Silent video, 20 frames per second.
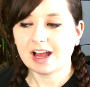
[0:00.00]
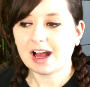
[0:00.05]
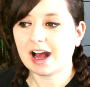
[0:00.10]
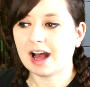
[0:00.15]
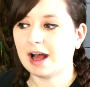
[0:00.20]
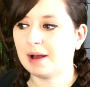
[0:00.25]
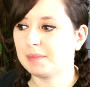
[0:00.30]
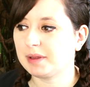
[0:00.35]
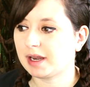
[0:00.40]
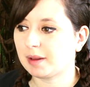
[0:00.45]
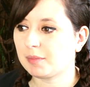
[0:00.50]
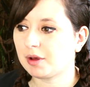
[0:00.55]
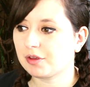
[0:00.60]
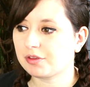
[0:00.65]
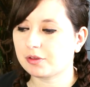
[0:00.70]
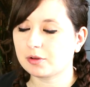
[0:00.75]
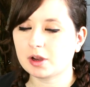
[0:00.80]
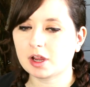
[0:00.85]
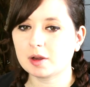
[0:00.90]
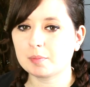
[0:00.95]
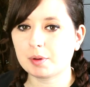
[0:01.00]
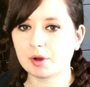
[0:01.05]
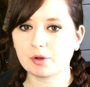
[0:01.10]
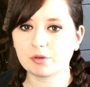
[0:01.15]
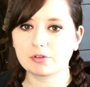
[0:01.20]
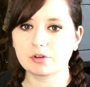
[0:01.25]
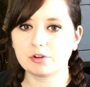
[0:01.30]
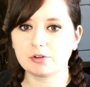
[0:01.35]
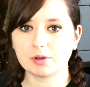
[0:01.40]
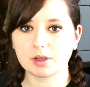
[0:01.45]
Um, and I'm also not
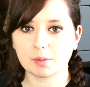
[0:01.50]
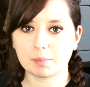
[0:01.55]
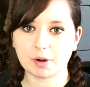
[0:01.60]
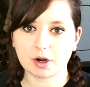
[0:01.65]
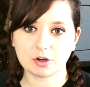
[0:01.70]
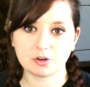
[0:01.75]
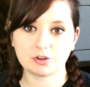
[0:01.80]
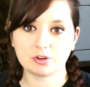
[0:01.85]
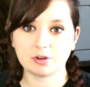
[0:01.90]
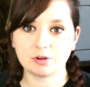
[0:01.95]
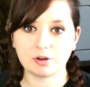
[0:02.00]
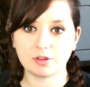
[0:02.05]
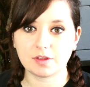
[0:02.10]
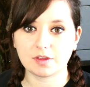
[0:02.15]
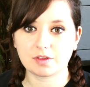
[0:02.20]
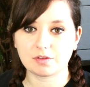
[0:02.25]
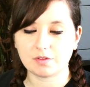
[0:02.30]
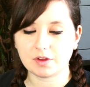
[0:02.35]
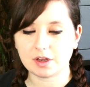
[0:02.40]
opposed to doing a part two to this